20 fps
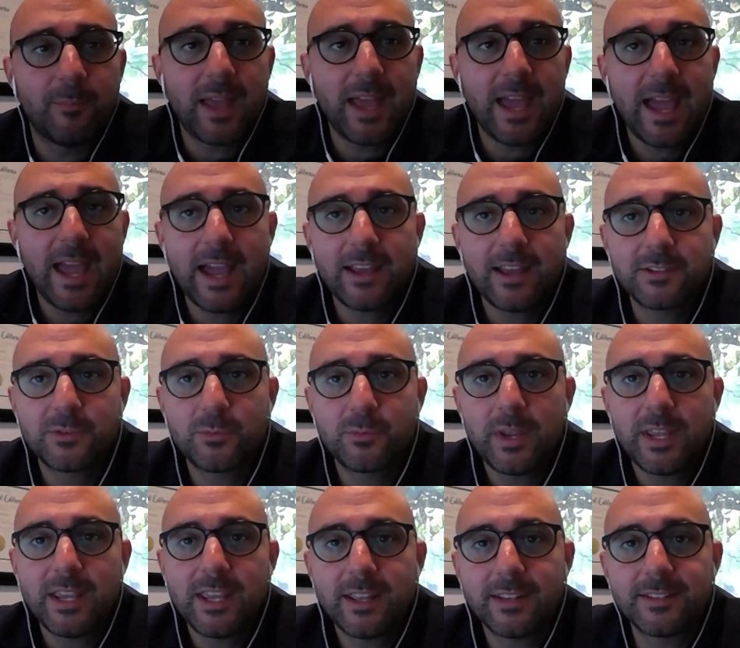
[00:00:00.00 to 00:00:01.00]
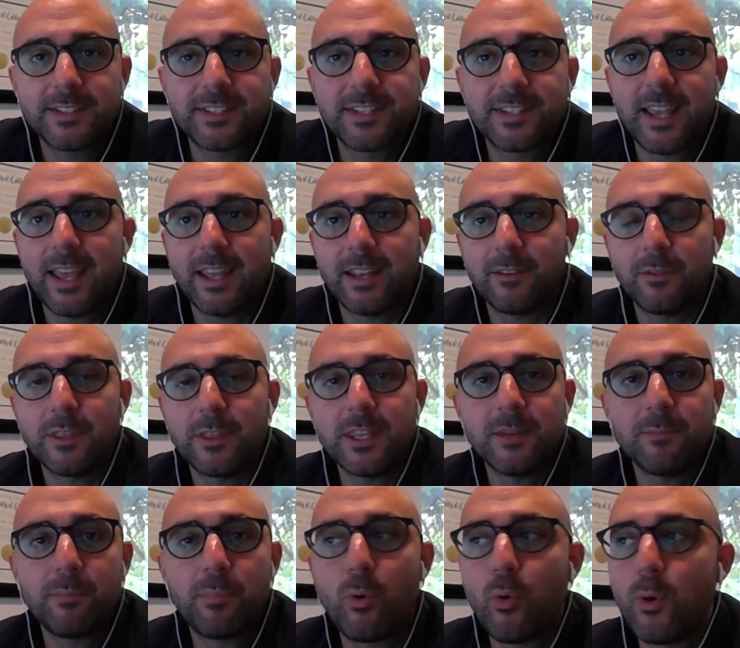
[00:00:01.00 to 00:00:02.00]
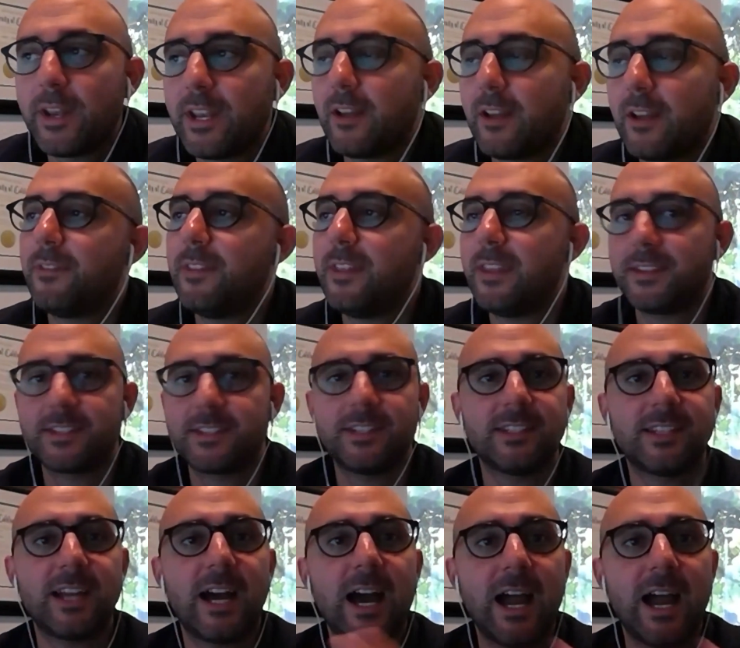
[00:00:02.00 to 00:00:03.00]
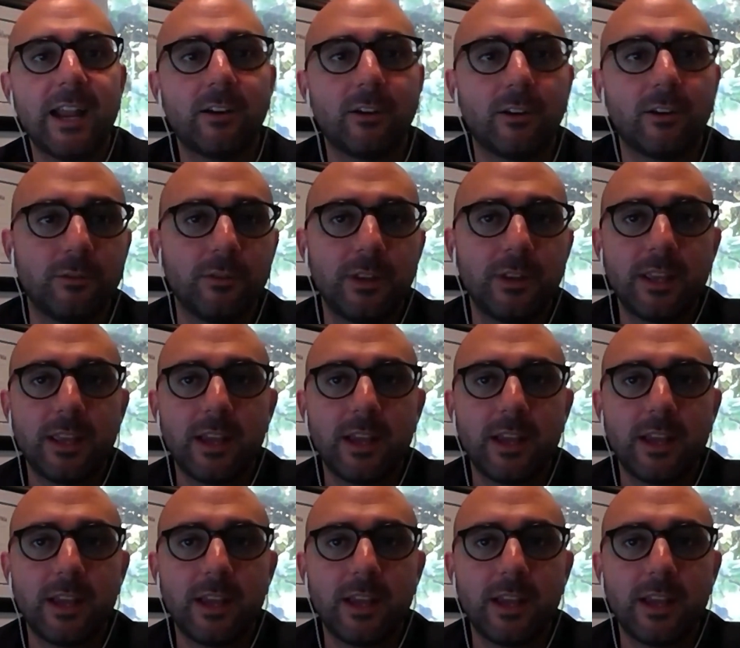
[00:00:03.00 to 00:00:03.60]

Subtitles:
As we had said, the point of this entire